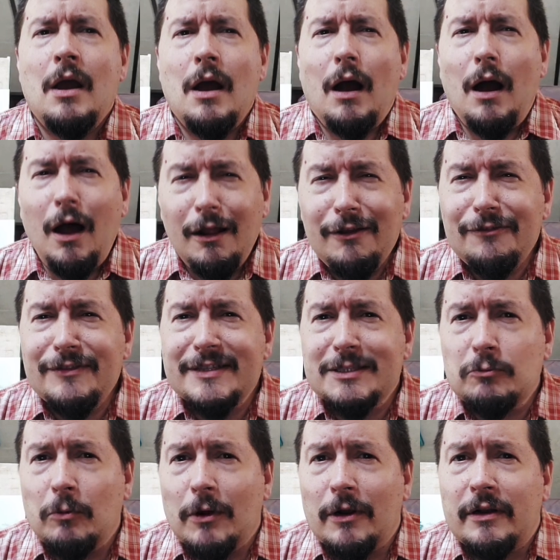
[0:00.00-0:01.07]
All of
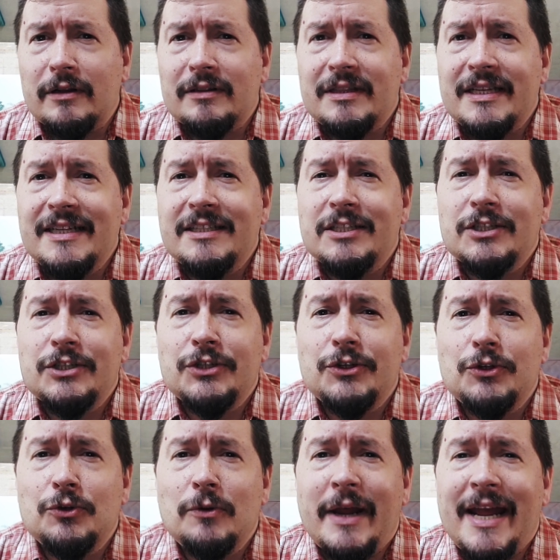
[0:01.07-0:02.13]
this work leads
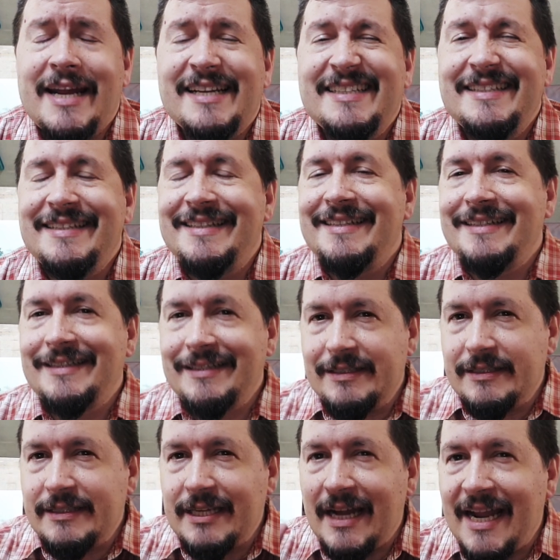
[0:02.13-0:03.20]
to a
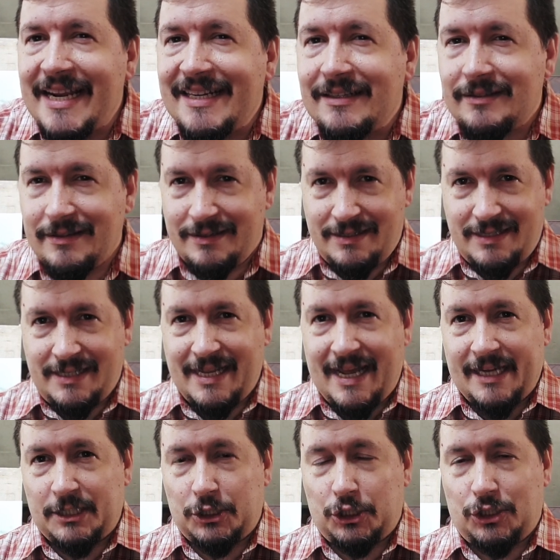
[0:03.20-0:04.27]
tight
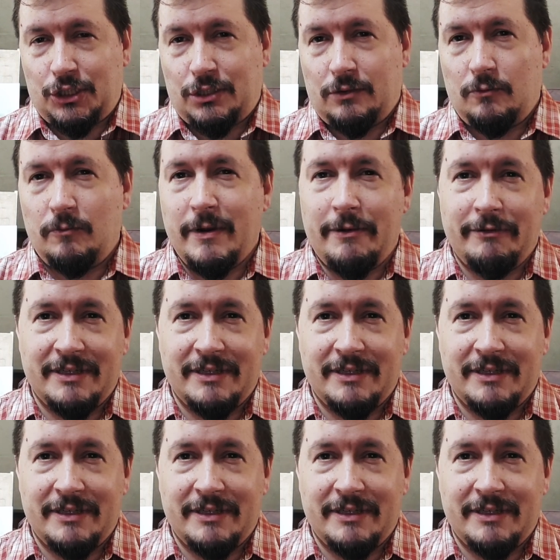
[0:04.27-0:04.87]
sketch, we would